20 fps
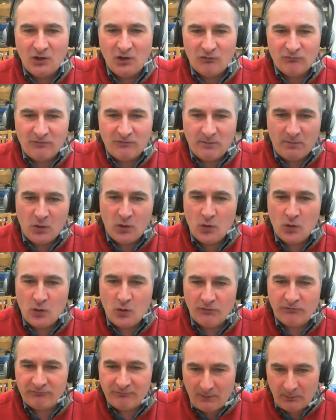
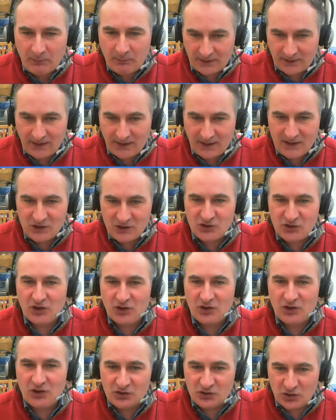remove
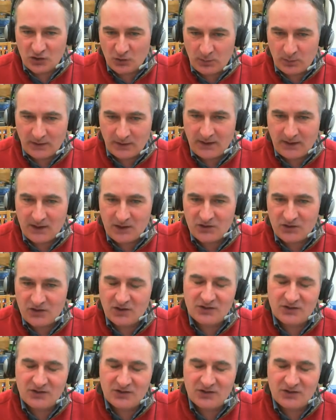replication and duplication,